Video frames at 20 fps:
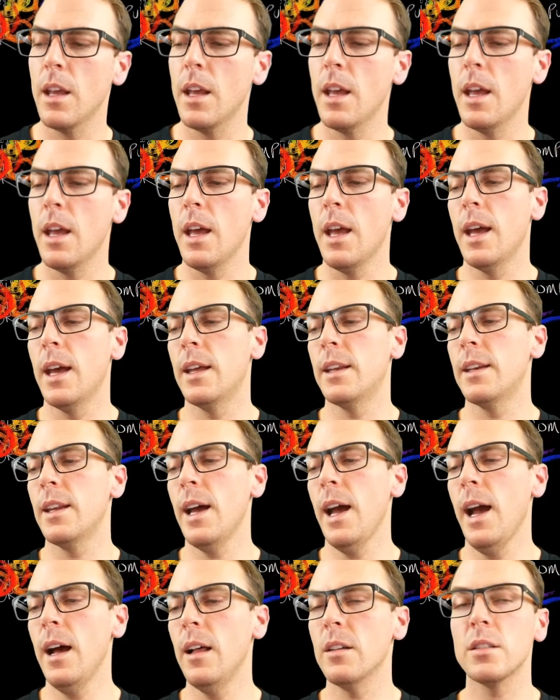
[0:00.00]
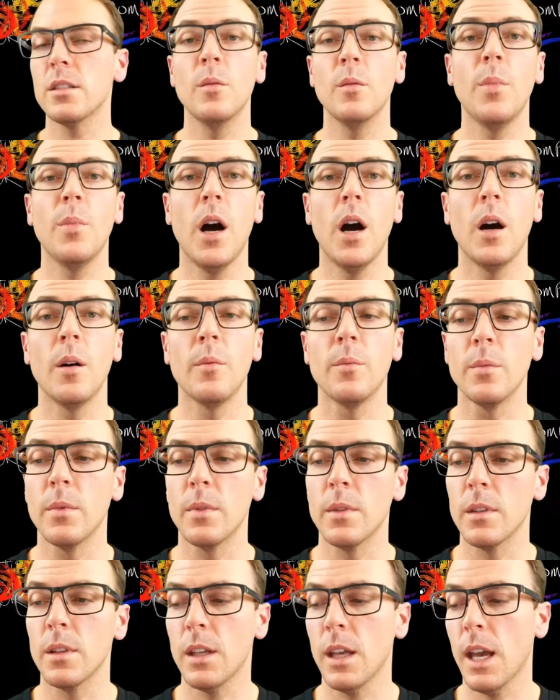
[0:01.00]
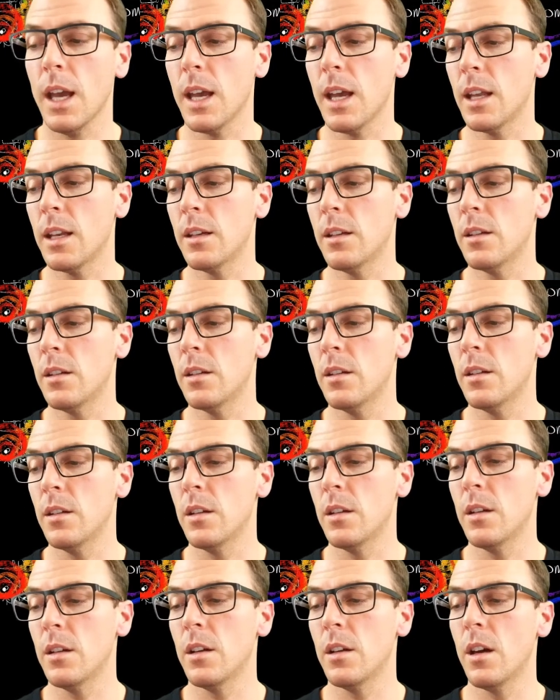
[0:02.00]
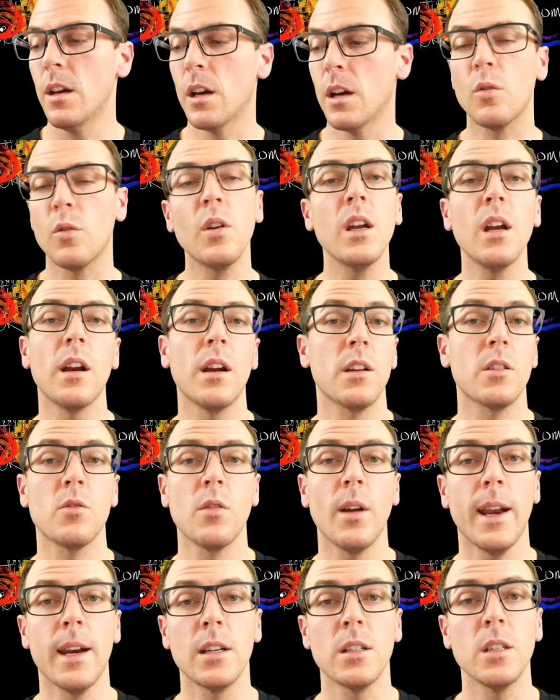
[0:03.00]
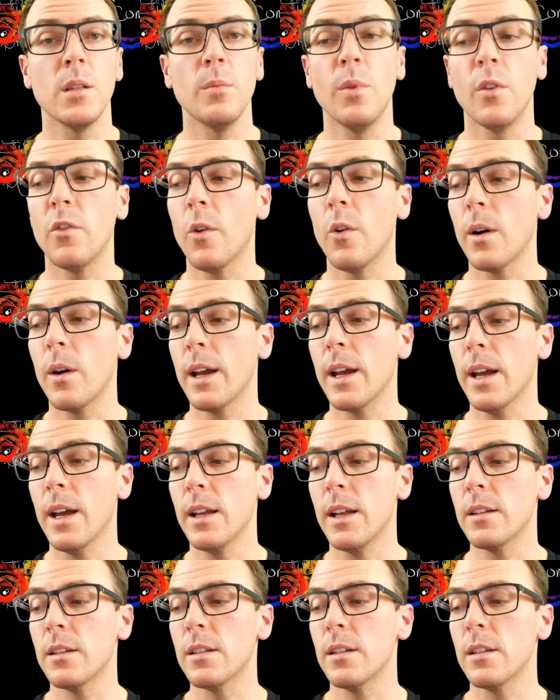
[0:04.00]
And Alice and Bob can agree on a strategy beforehand.